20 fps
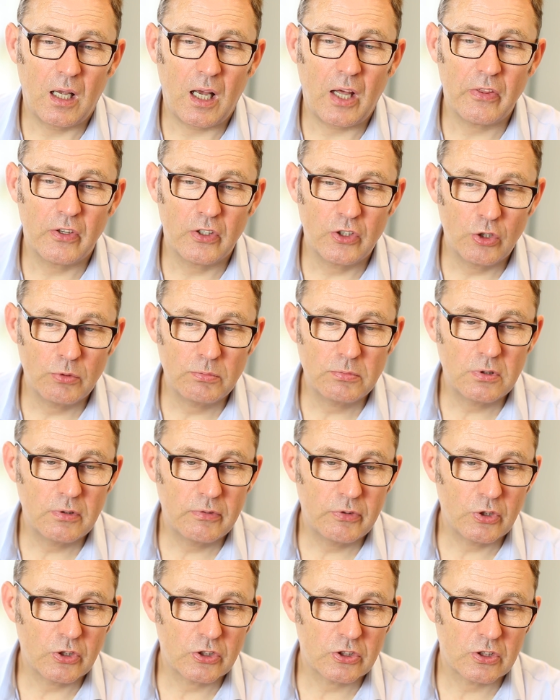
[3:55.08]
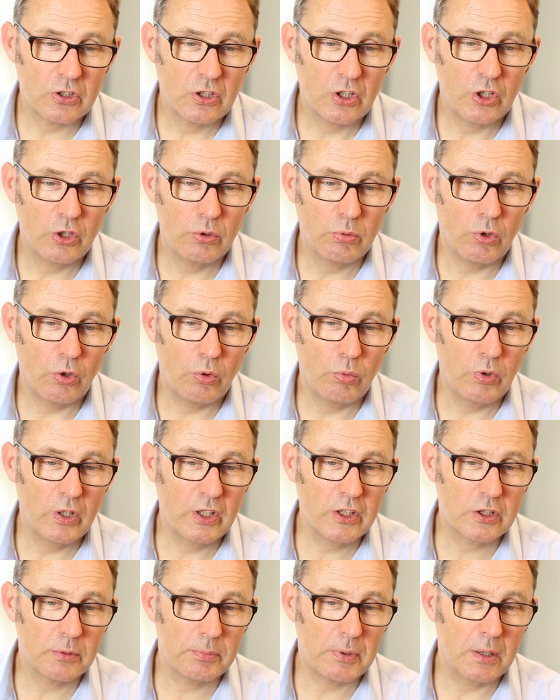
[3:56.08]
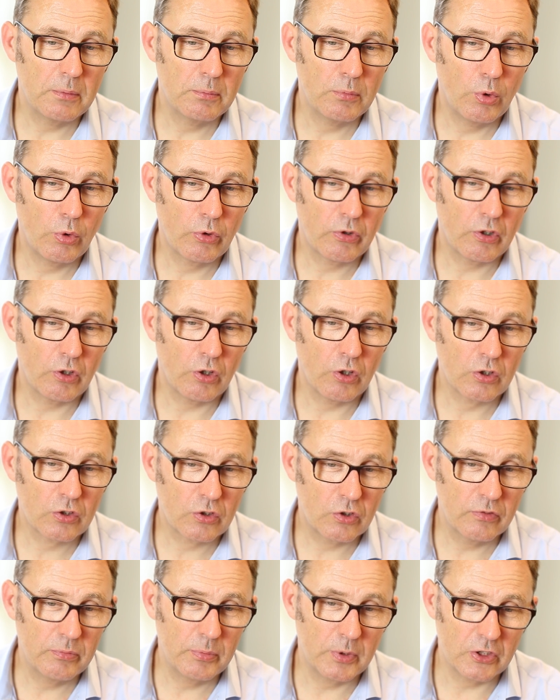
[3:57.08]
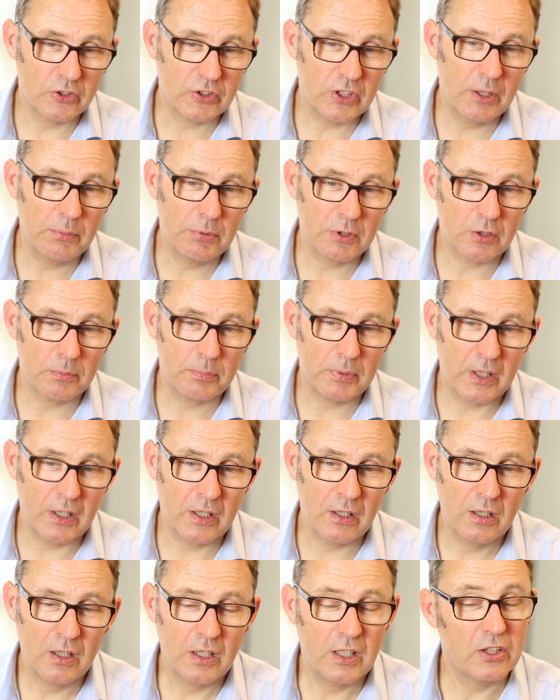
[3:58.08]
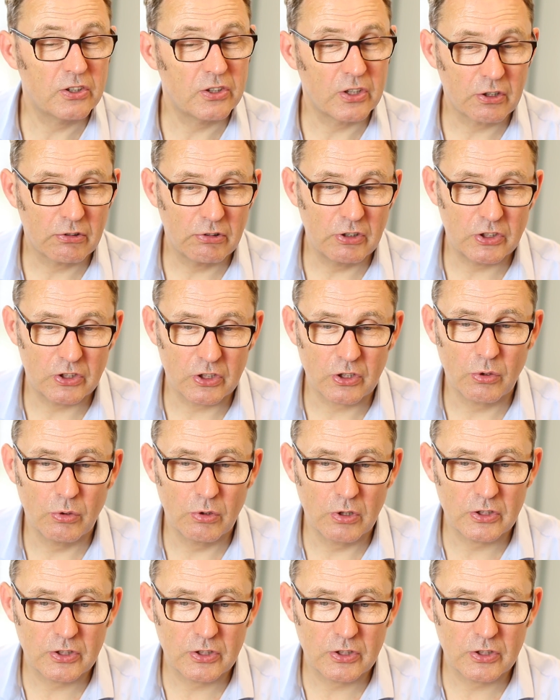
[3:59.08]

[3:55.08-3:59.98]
And the number of us who are willing to pay more than our government is able to pay is increasing all